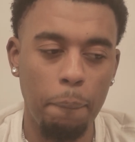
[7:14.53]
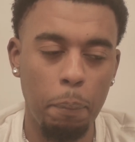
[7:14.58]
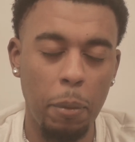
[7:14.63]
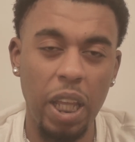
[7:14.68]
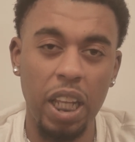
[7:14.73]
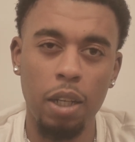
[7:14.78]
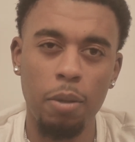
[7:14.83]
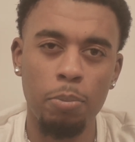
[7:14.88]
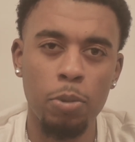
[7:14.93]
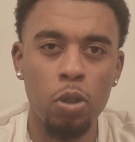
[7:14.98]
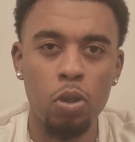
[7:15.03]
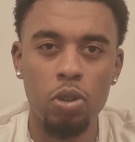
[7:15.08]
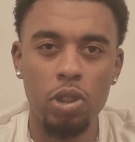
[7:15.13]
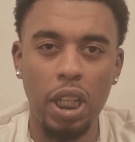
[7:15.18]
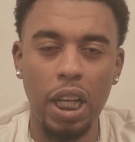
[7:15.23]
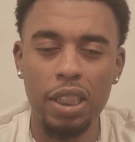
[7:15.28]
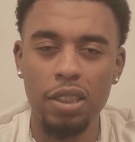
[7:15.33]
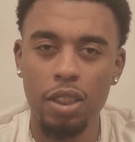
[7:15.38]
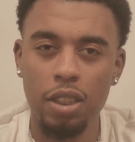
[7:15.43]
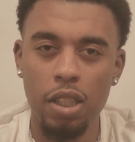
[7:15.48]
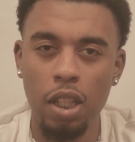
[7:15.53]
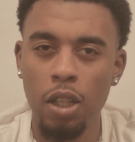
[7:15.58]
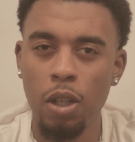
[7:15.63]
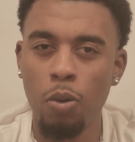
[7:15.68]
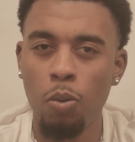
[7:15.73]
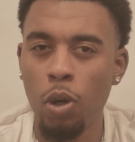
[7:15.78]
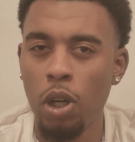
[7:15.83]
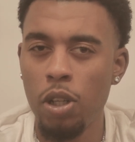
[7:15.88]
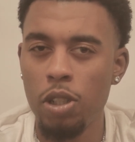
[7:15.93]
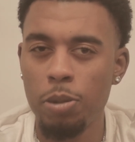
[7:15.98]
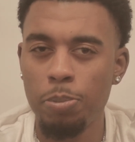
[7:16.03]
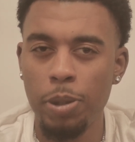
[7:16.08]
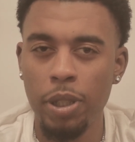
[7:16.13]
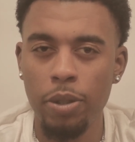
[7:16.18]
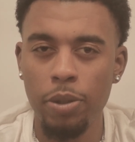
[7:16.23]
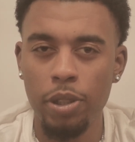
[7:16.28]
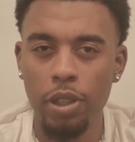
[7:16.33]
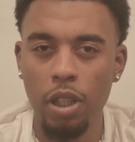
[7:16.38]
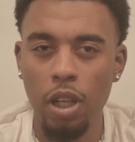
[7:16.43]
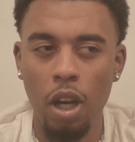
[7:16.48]
into music. I just love words.
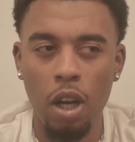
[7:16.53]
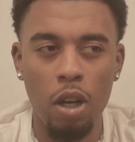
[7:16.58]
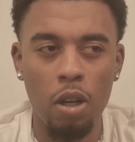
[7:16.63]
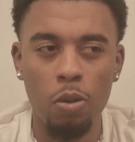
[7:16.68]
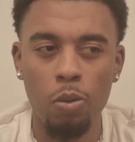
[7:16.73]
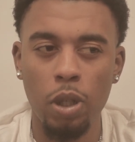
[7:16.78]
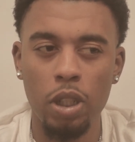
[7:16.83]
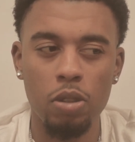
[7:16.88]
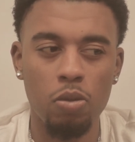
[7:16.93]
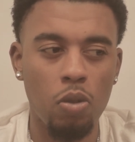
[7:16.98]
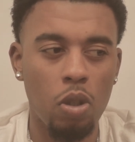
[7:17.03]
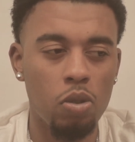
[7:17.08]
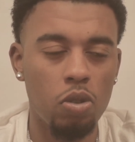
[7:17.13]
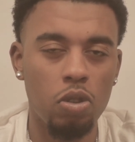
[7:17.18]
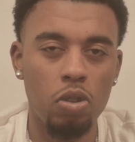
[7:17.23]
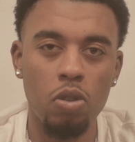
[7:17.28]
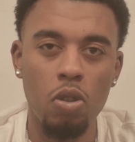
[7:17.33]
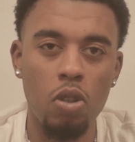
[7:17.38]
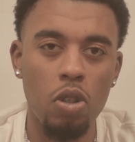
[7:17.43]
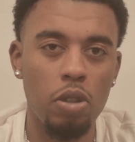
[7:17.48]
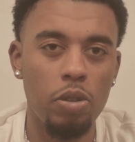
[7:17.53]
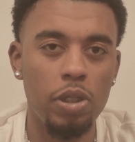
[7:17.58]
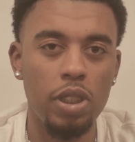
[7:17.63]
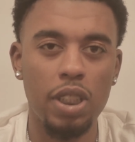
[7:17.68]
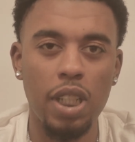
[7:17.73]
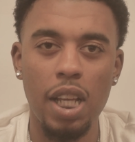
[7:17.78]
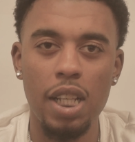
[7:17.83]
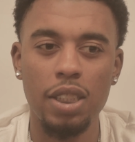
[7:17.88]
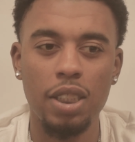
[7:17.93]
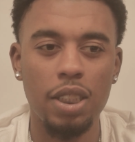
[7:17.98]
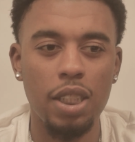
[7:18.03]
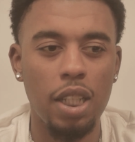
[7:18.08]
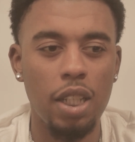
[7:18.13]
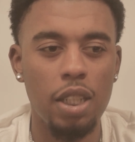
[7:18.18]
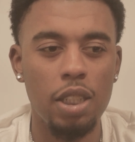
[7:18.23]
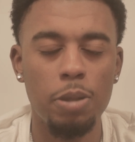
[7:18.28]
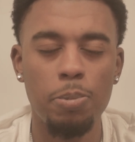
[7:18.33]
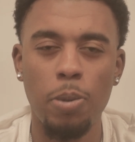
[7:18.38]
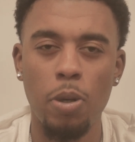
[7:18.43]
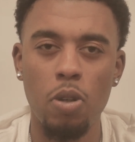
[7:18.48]
Period. I always wrote stories,
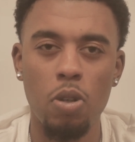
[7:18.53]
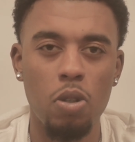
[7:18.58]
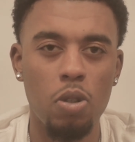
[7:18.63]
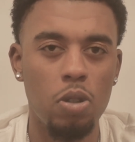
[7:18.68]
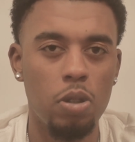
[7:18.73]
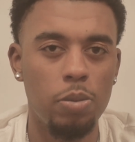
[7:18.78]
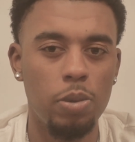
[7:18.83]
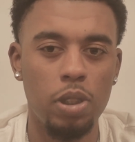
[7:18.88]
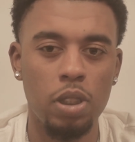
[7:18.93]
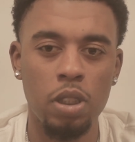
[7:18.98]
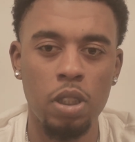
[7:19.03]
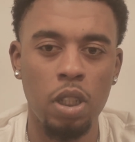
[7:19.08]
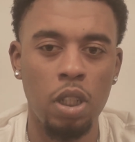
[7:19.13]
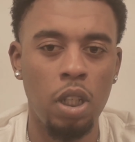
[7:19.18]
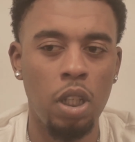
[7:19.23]
essays, poems.